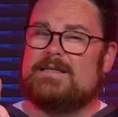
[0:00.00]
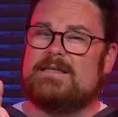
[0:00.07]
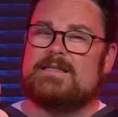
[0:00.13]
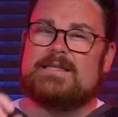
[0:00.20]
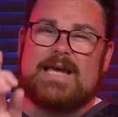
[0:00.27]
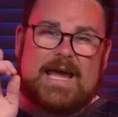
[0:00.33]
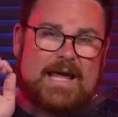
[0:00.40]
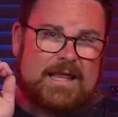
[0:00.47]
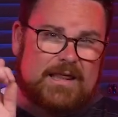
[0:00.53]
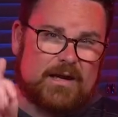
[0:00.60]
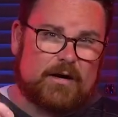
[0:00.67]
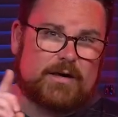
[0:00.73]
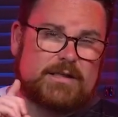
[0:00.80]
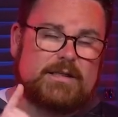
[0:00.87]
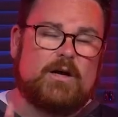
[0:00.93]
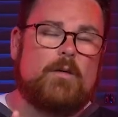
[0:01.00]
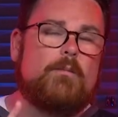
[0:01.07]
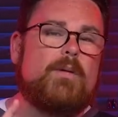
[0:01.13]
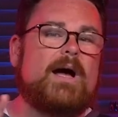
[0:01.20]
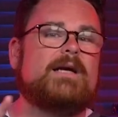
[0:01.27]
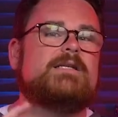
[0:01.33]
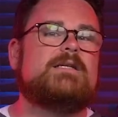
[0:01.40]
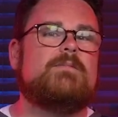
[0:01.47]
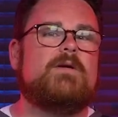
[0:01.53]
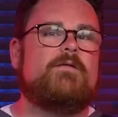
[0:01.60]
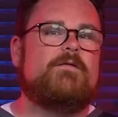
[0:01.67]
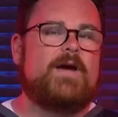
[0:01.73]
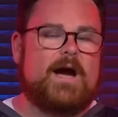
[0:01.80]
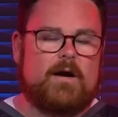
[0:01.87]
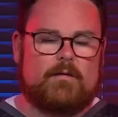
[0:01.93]
As I say, there are still bugs to be
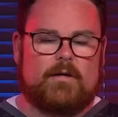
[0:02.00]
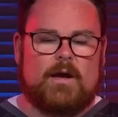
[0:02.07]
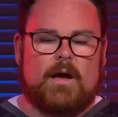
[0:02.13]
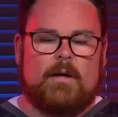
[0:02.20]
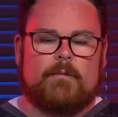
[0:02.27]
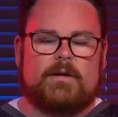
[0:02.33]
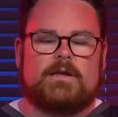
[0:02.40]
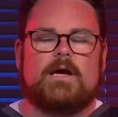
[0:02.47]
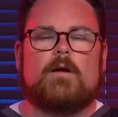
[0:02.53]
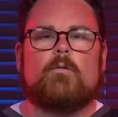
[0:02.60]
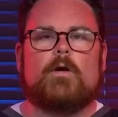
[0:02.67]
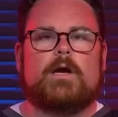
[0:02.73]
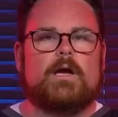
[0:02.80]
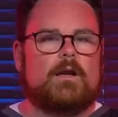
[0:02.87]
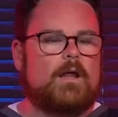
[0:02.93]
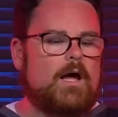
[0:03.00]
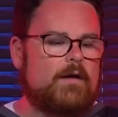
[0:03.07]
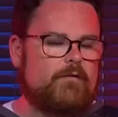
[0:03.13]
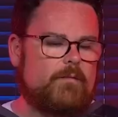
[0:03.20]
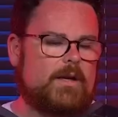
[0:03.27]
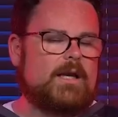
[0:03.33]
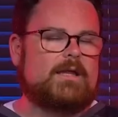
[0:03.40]
found, but they are working a lot of them.